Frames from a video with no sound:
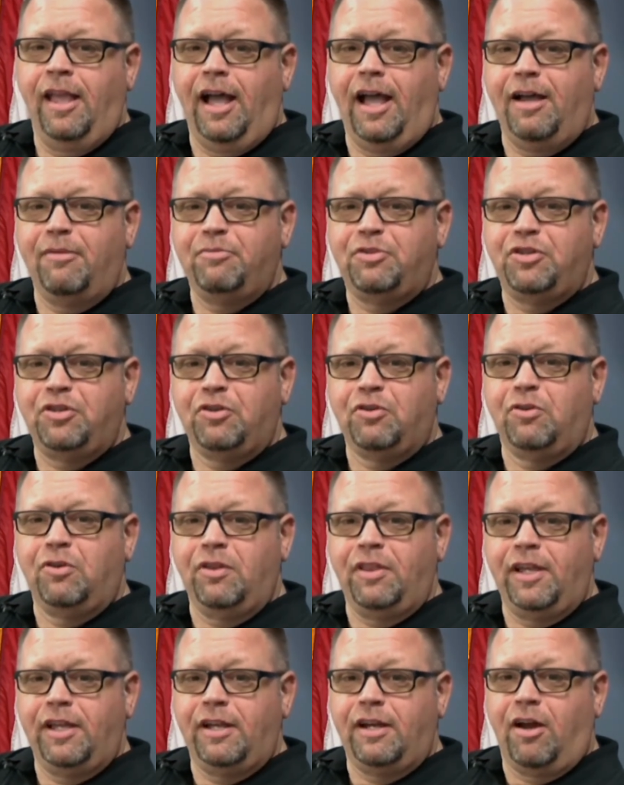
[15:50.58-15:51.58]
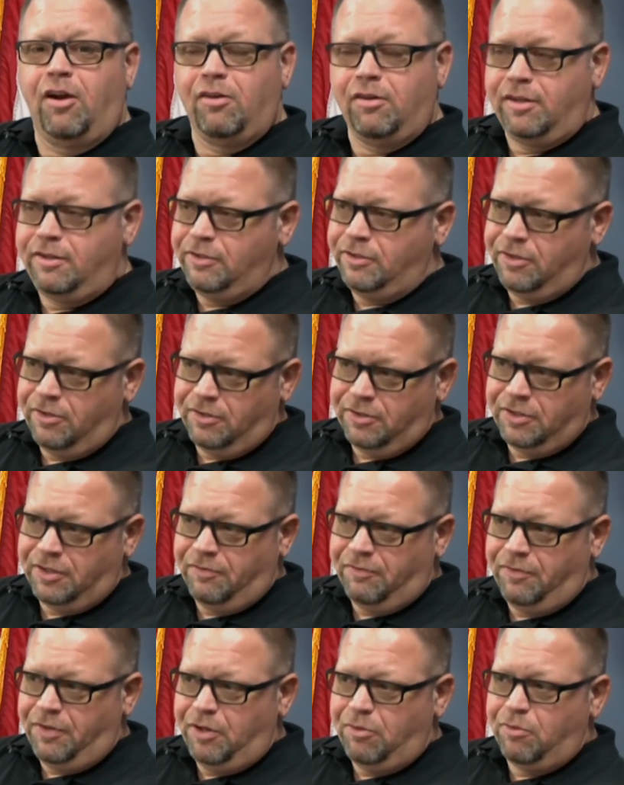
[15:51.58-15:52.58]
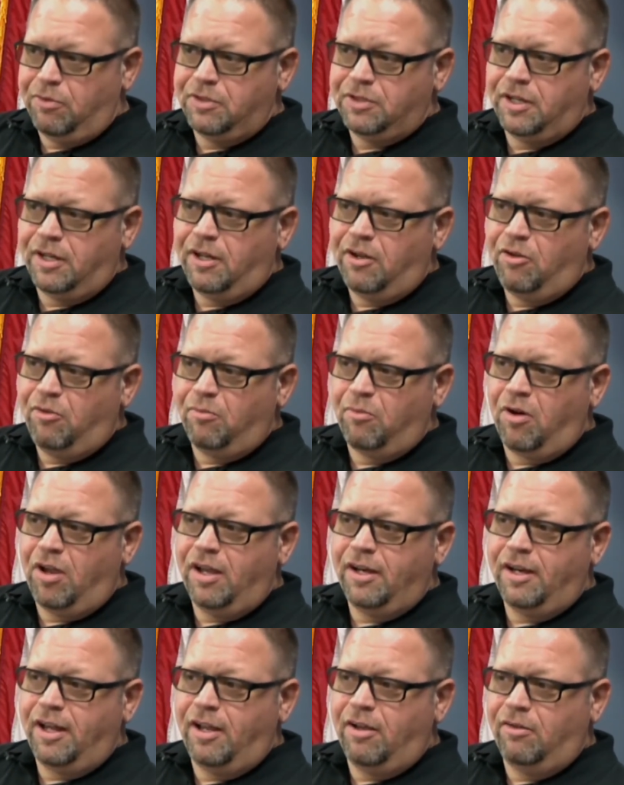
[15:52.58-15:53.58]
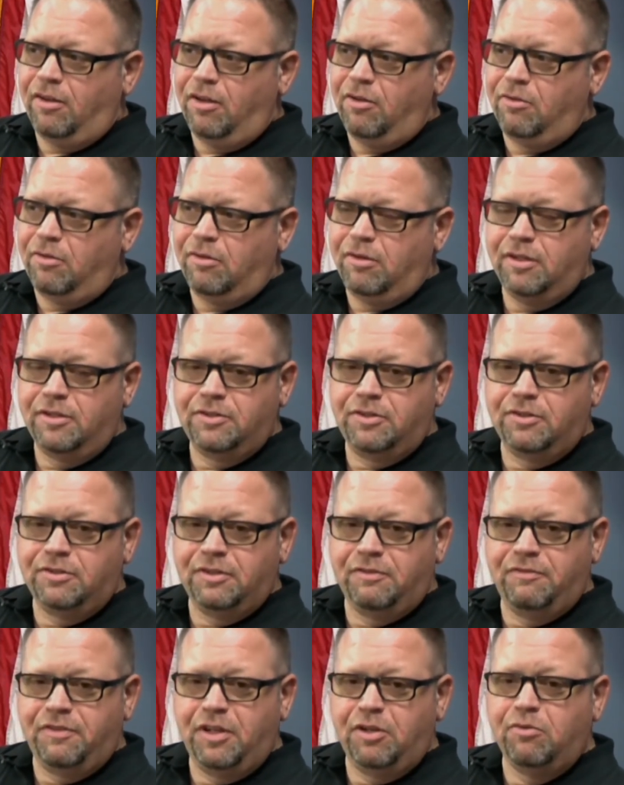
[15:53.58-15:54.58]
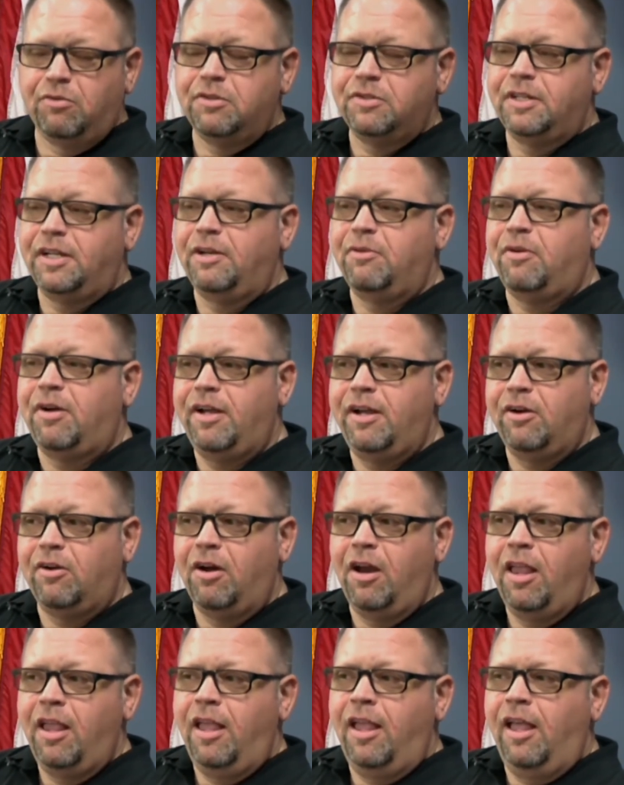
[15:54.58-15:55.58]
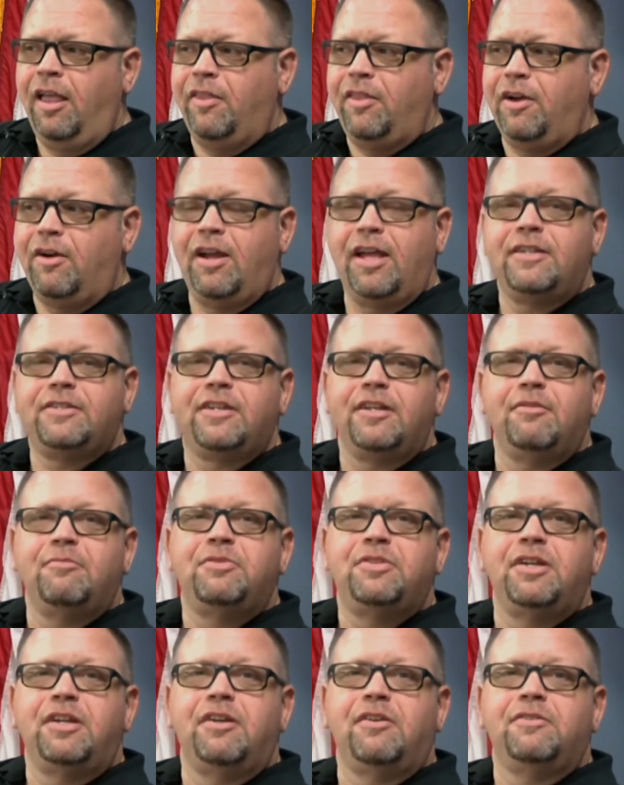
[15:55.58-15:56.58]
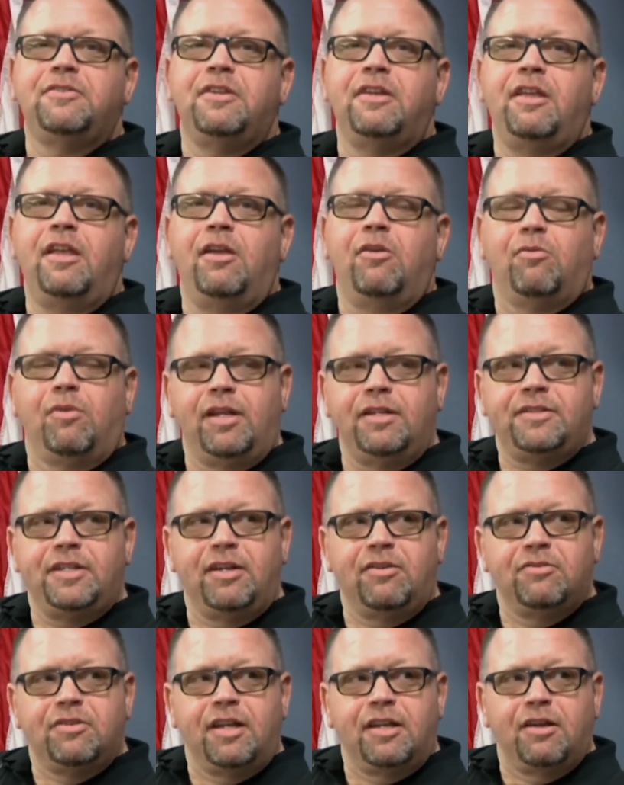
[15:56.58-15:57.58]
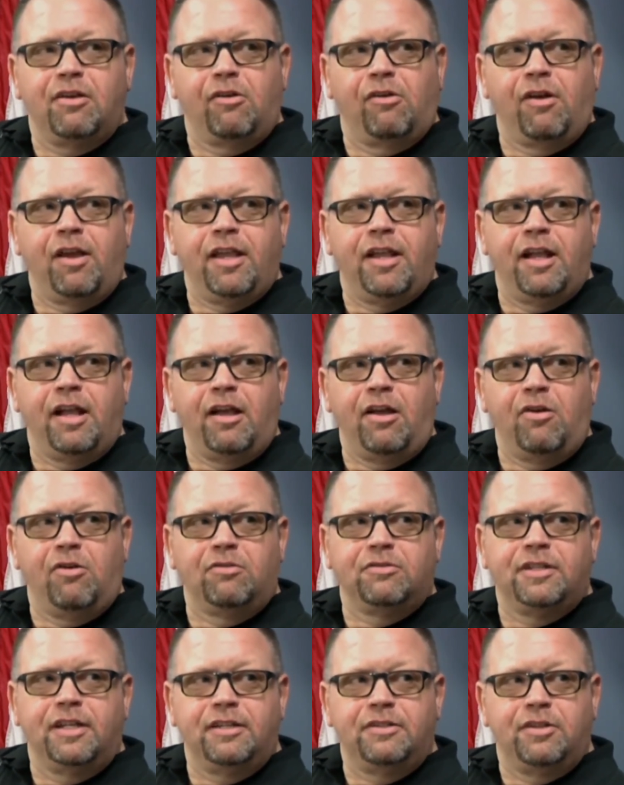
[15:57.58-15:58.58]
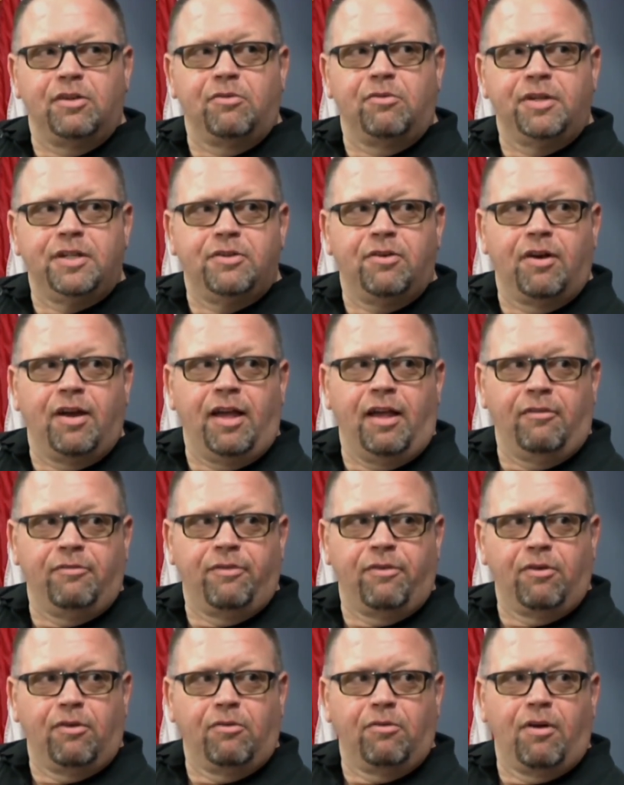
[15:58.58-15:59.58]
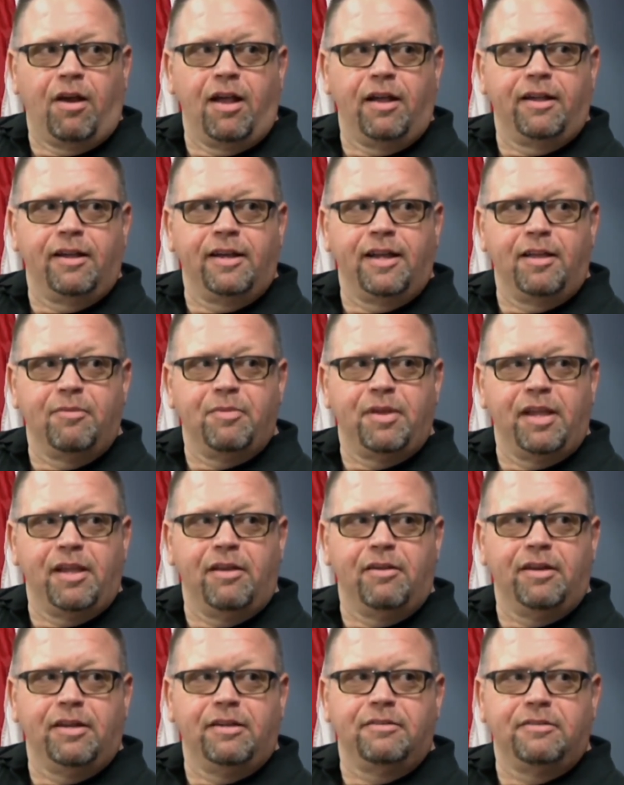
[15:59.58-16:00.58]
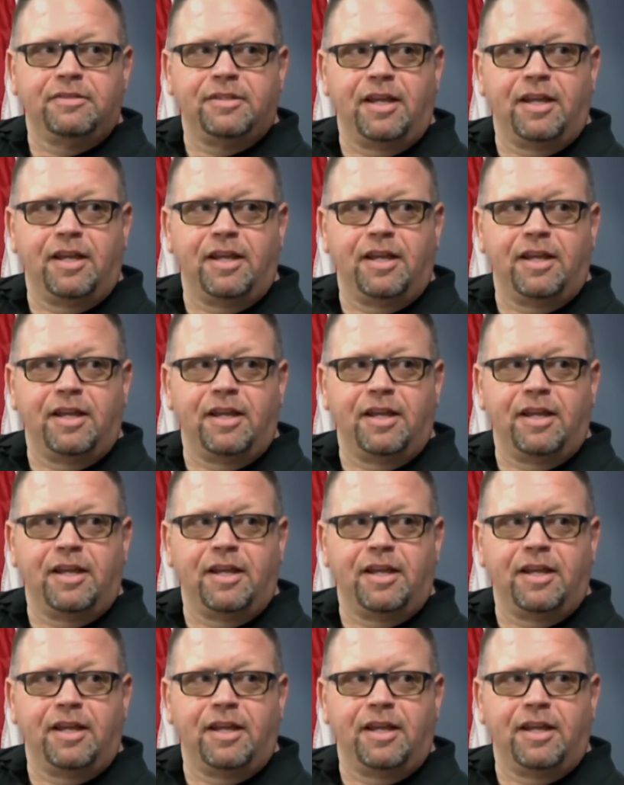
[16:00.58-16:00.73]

I'm sure that our listeners and viewers at home right now, local listeners and viewers anyway, are they're asking themselves well, that sounds like a great cause, that toy drive for Rockingham County, the